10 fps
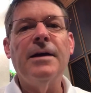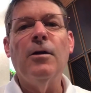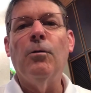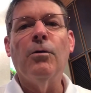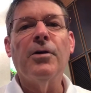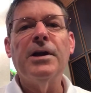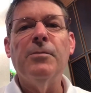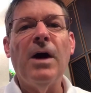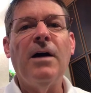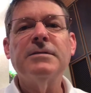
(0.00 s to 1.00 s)
I don't worry
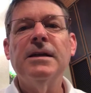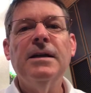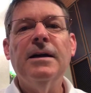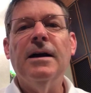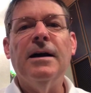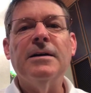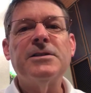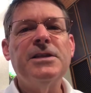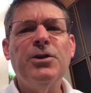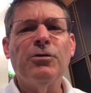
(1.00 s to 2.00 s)
about uh,
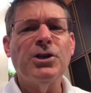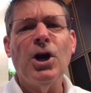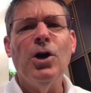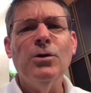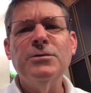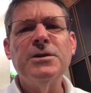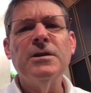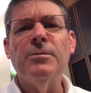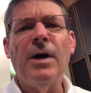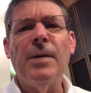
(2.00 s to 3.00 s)
secret codes in
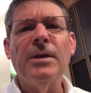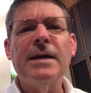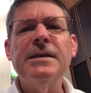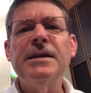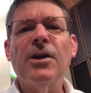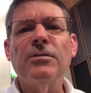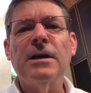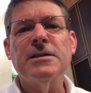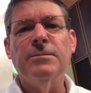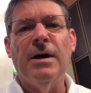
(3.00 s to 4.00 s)
the Bible. I could care
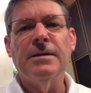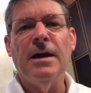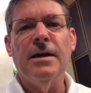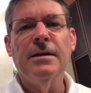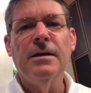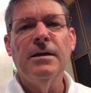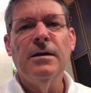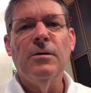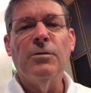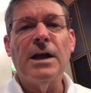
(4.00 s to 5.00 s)
less about that.
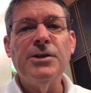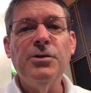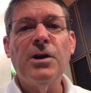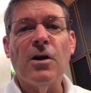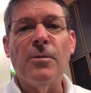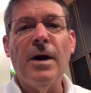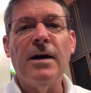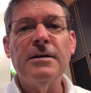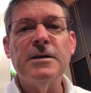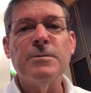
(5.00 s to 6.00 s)
What I do care
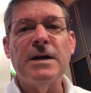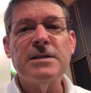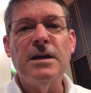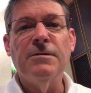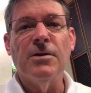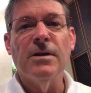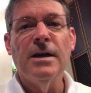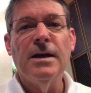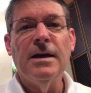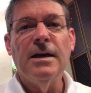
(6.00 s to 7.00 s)
about is my Savior
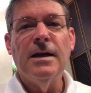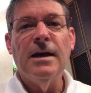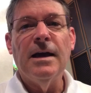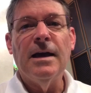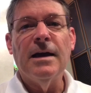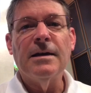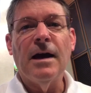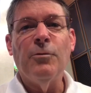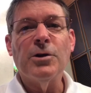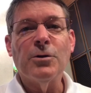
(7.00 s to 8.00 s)
and
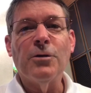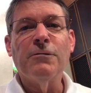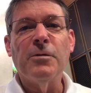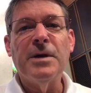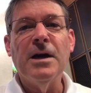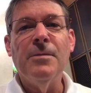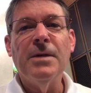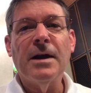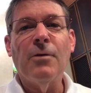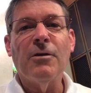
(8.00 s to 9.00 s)
I want to learn from him
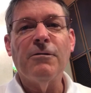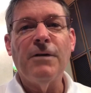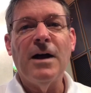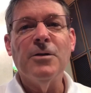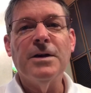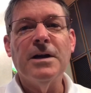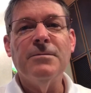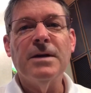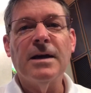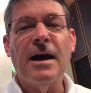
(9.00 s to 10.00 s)
and I want to follow
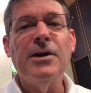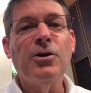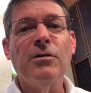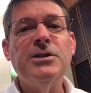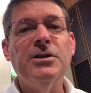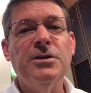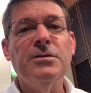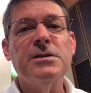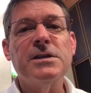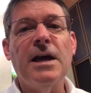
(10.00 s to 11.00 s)
him. And I encourage you to
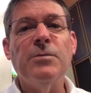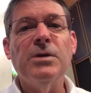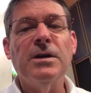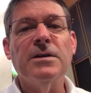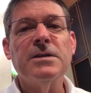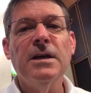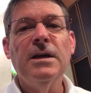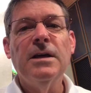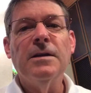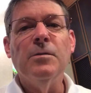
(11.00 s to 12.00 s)
do the same because
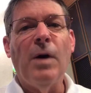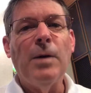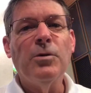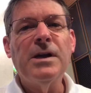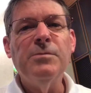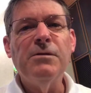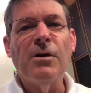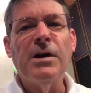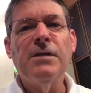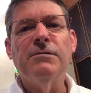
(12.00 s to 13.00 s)
the Bible can be
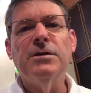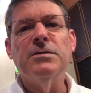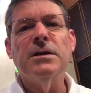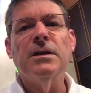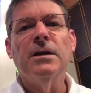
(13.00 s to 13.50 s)
very confusing.